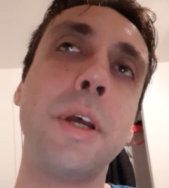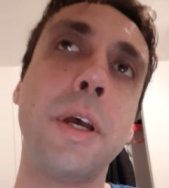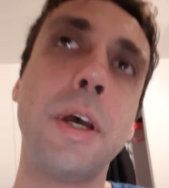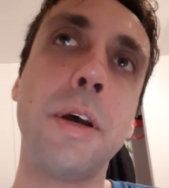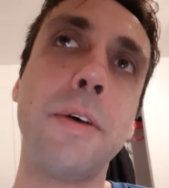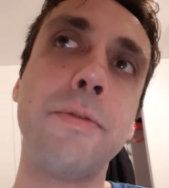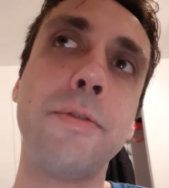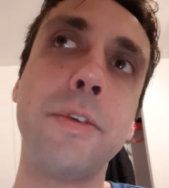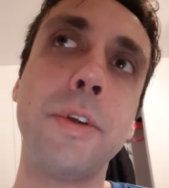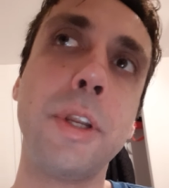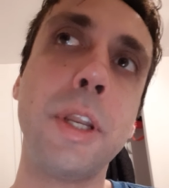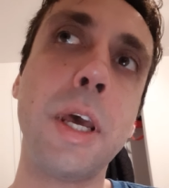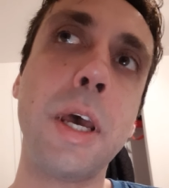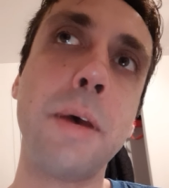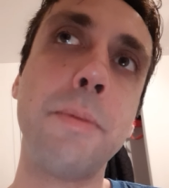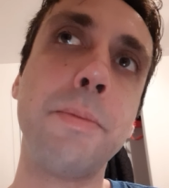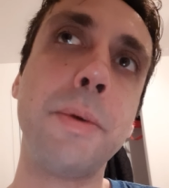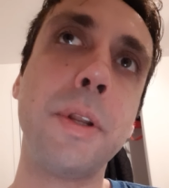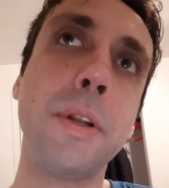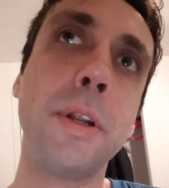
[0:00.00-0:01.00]
After it
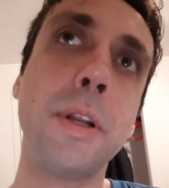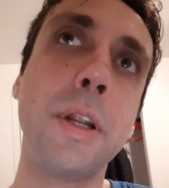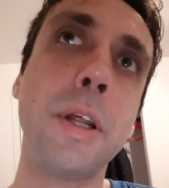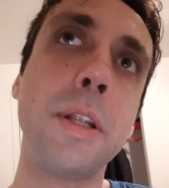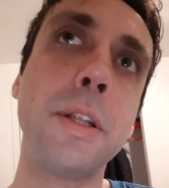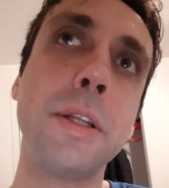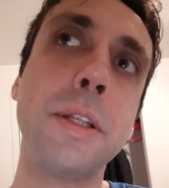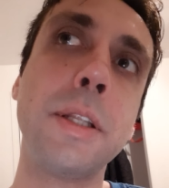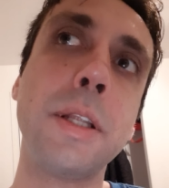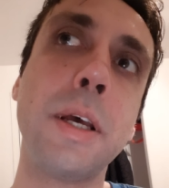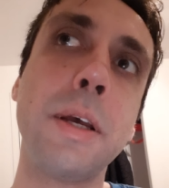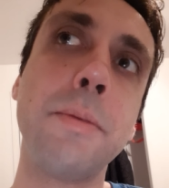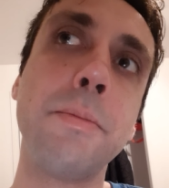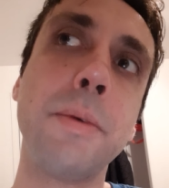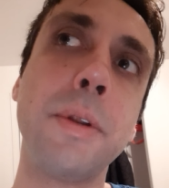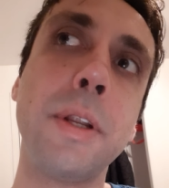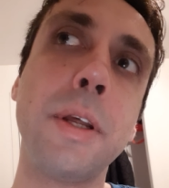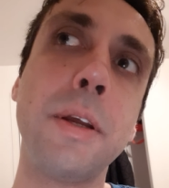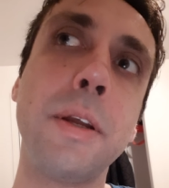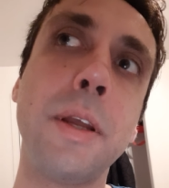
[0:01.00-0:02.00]
happened another time,
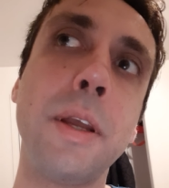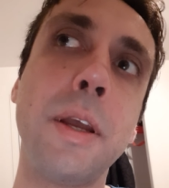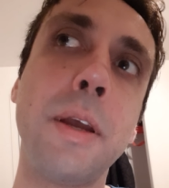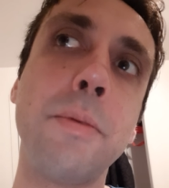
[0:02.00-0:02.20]
and I,